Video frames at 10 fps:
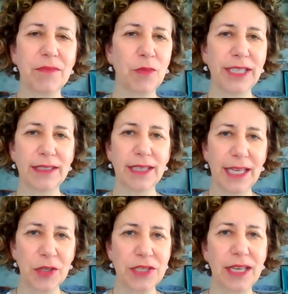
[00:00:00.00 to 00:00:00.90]
written
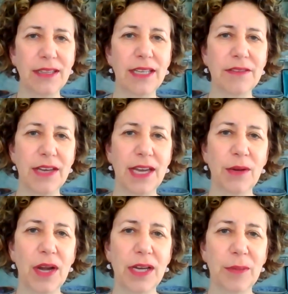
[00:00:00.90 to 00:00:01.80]
letters, and they've
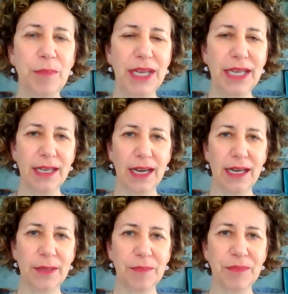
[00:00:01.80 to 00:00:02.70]
now got a big,
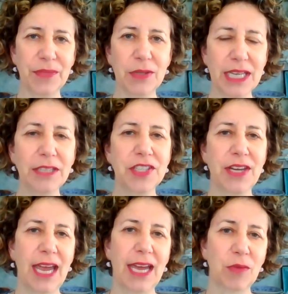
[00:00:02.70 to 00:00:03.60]
um, you know,
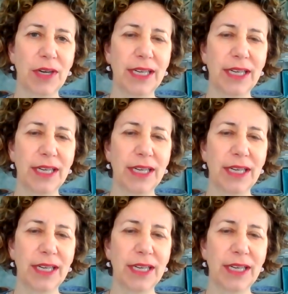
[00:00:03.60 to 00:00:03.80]
television ad